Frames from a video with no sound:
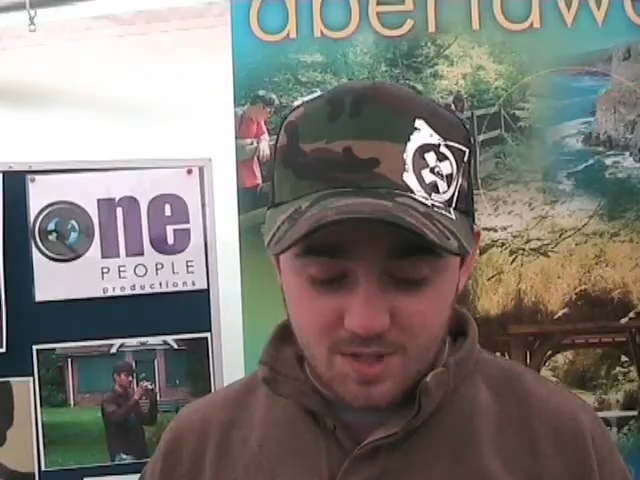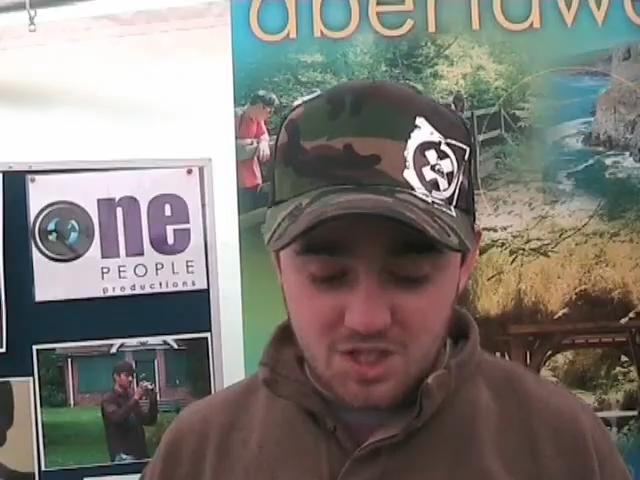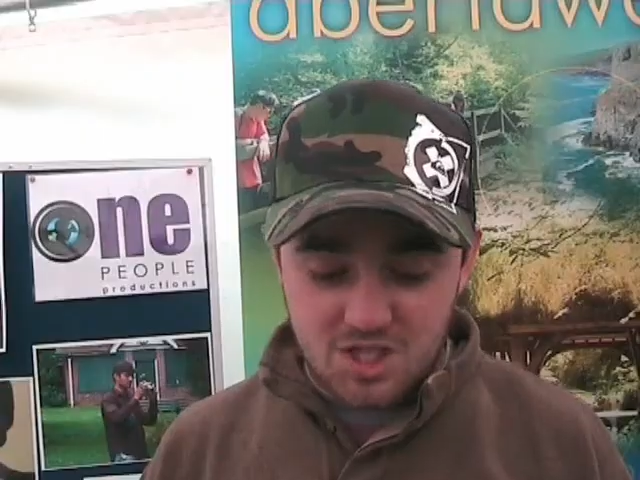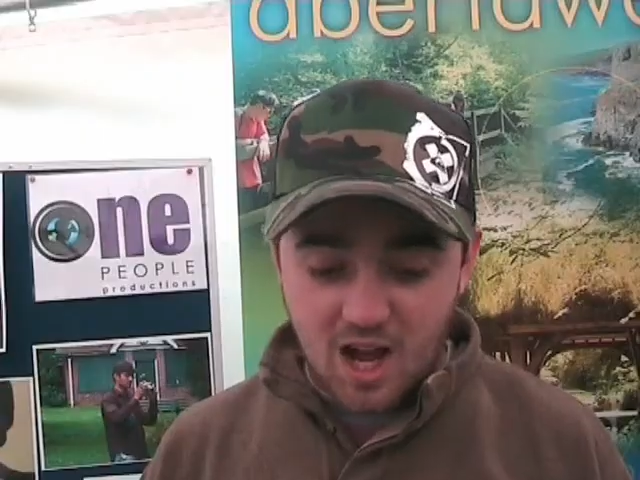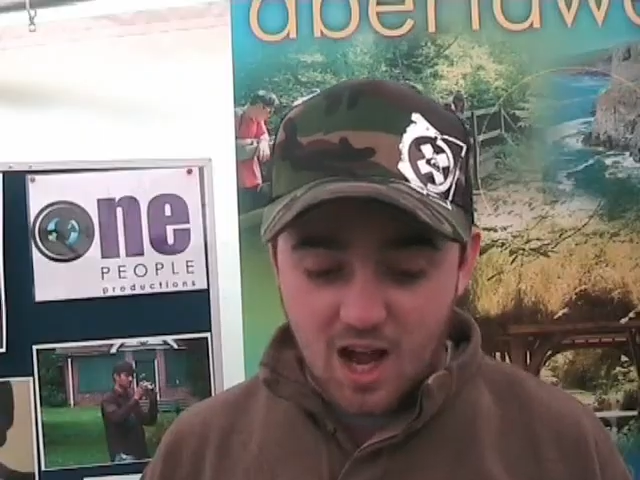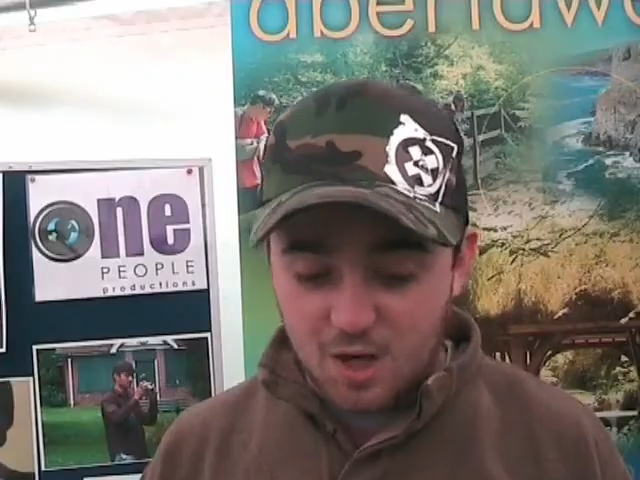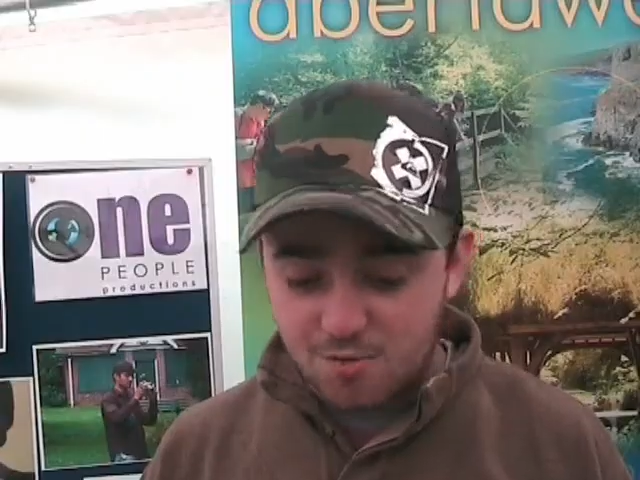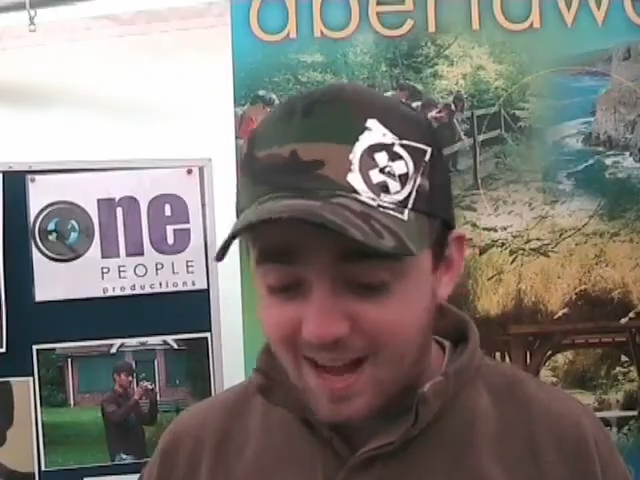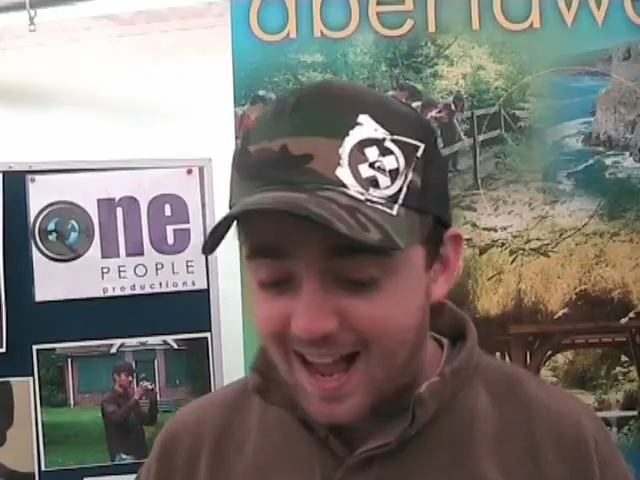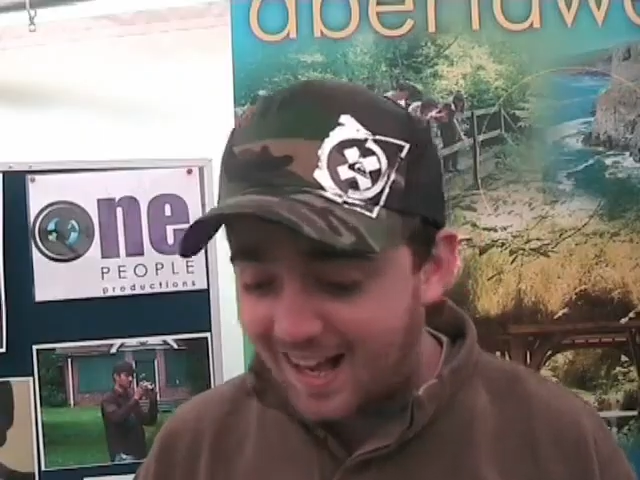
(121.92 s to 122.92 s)
The
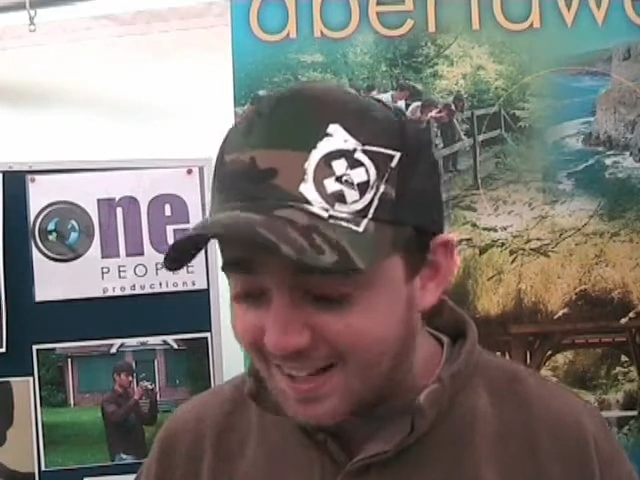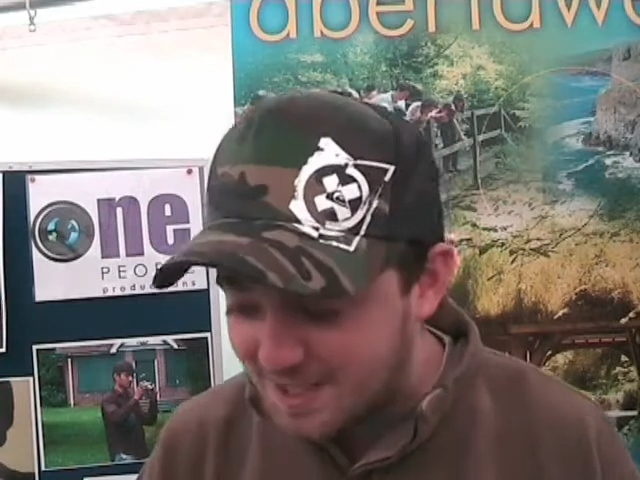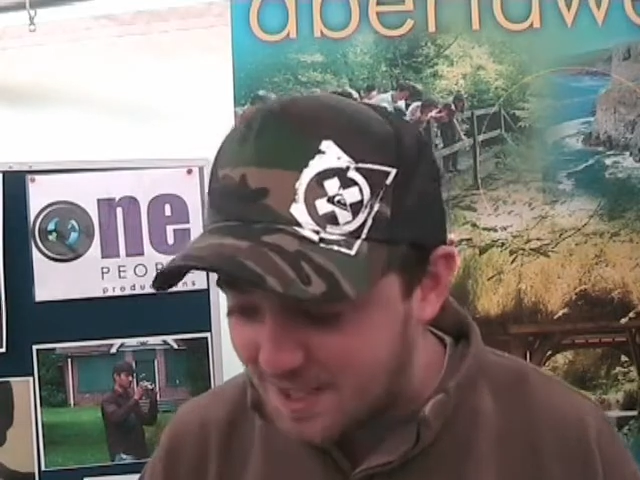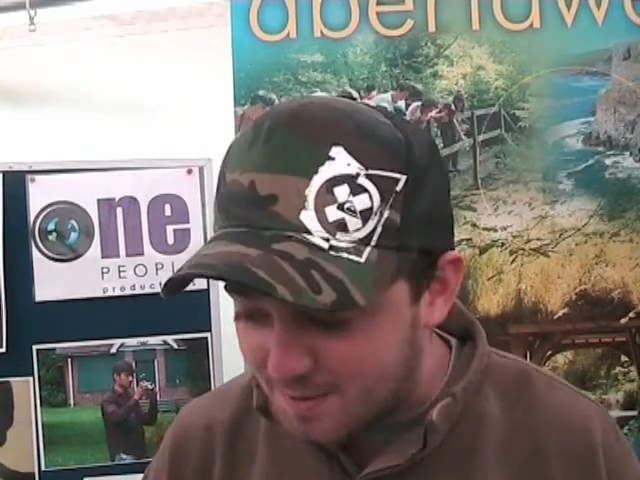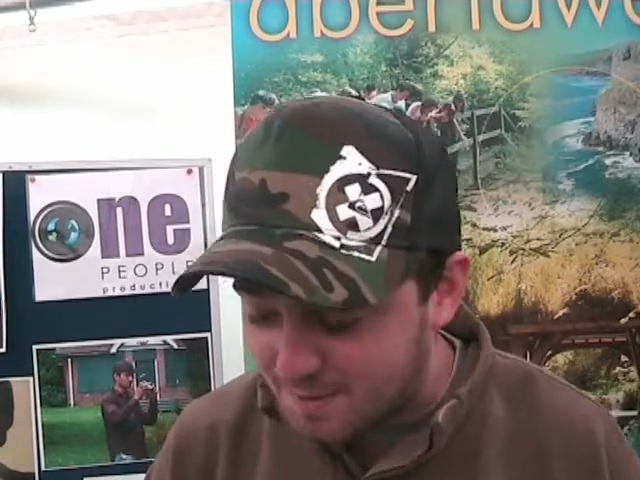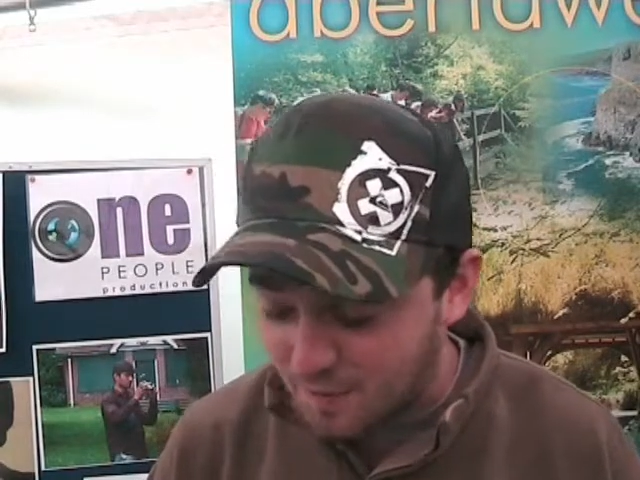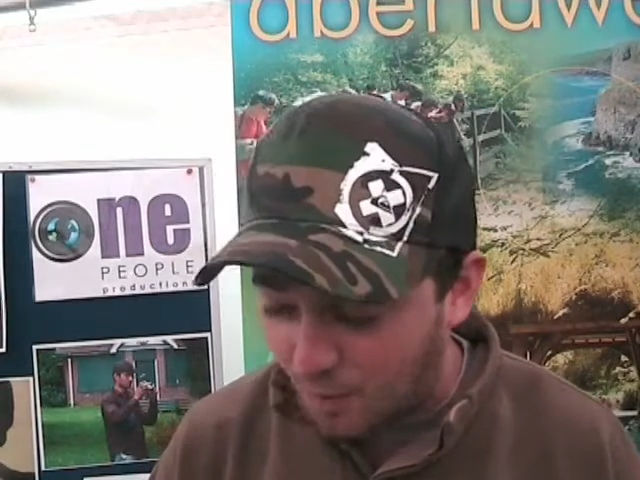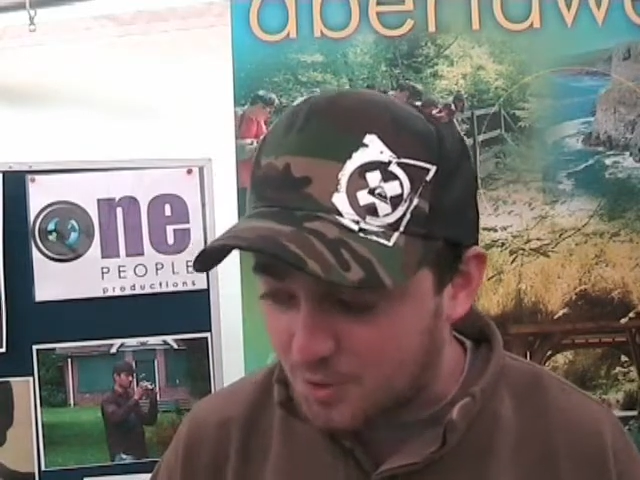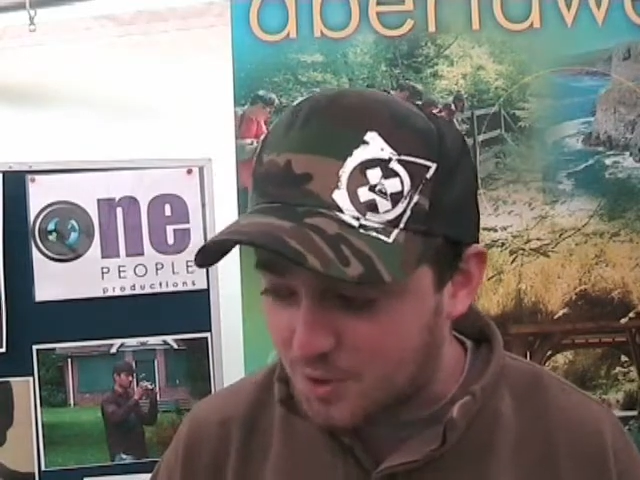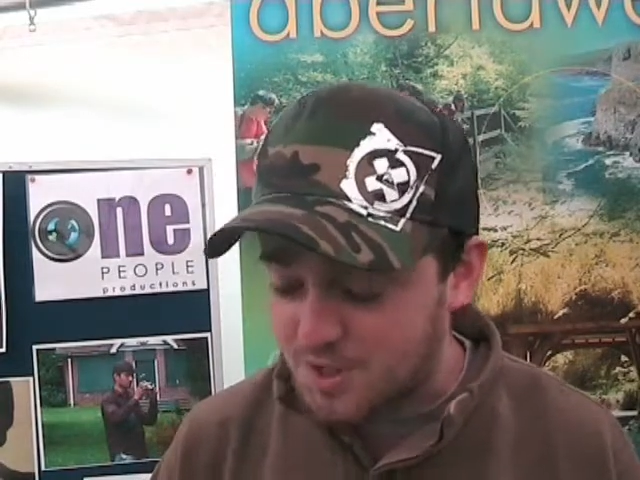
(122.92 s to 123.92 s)
stark reality of the
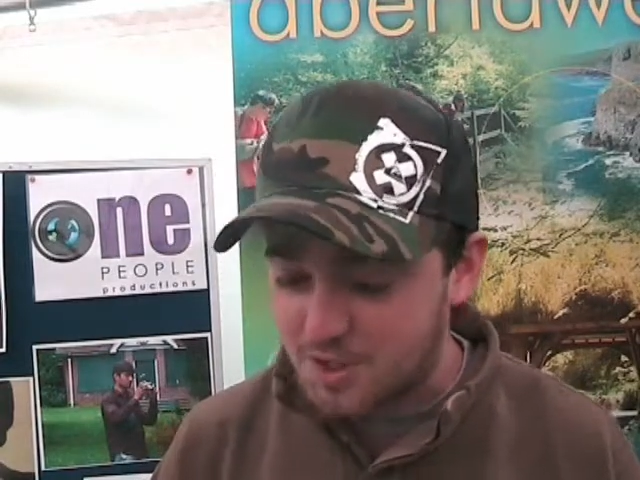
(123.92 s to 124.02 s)
photos,